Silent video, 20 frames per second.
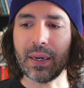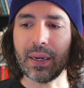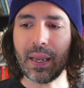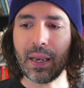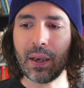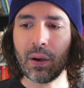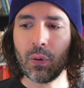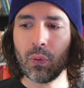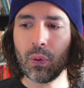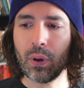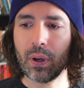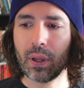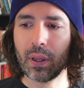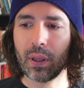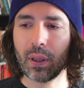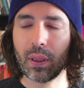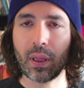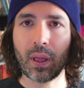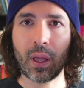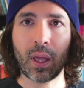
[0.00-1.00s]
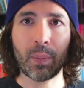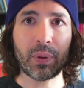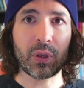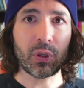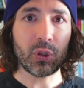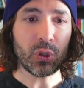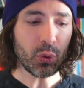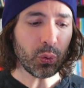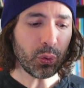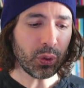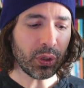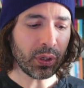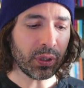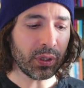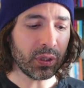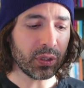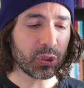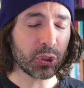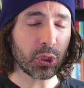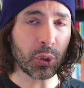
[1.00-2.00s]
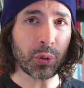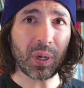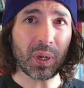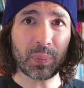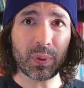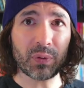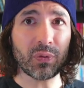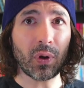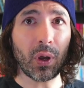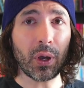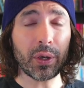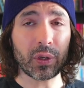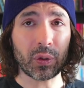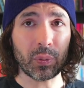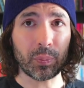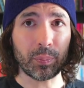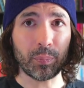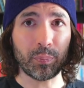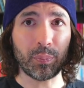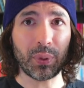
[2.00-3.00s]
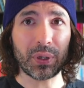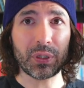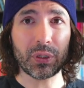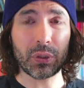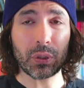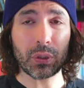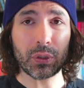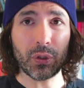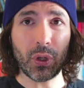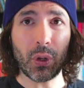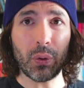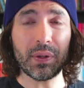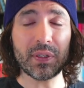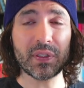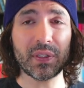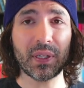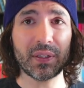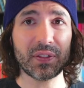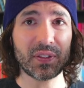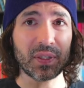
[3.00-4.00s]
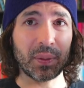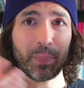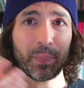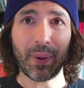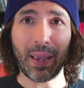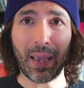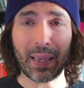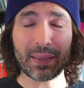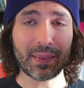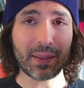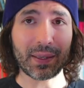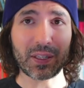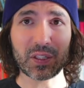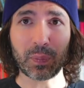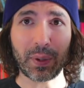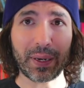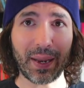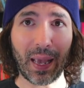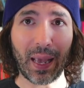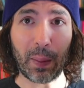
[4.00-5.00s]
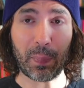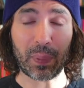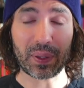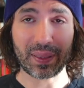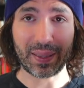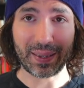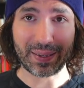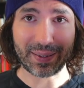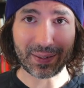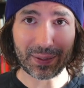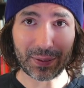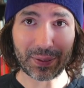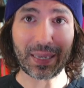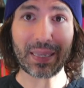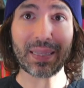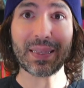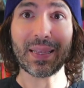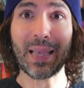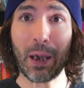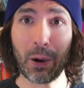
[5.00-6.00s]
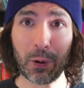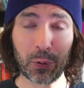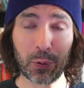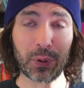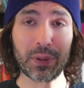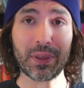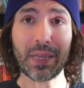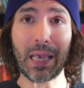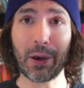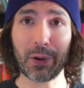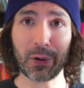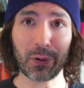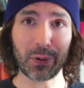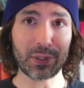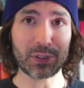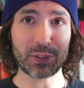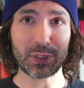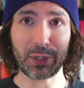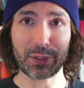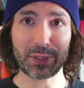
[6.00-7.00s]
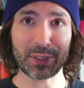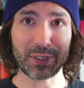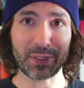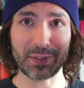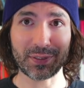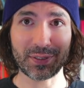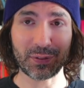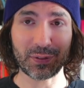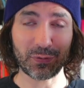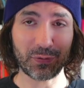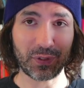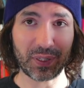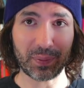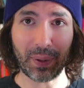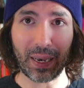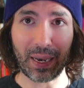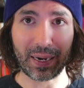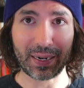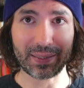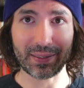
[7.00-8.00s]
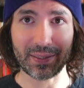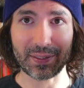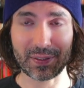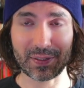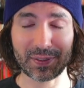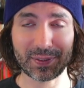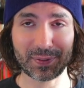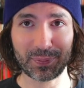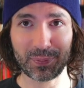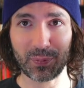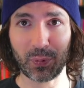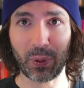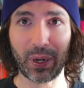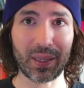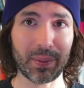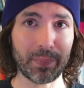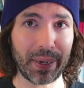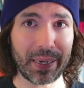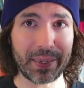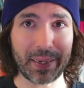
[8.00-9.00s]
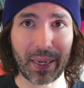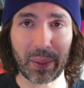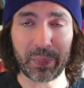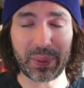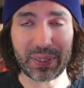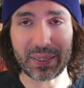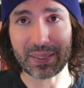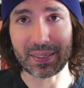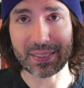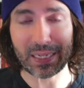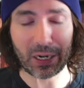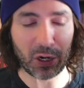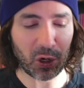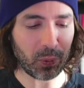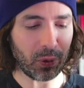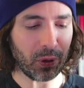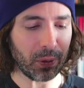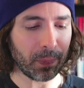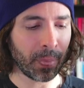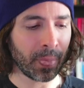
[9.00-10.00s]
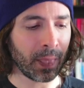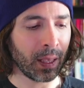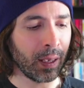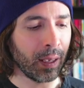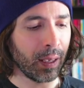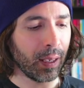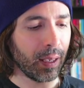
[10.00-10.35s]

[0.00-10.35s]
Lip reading: Now, you could turn up the volume, but you'll notice that some bad things might happen. Like it'll get louder and louder and start to feed back in this way that might not be desirable.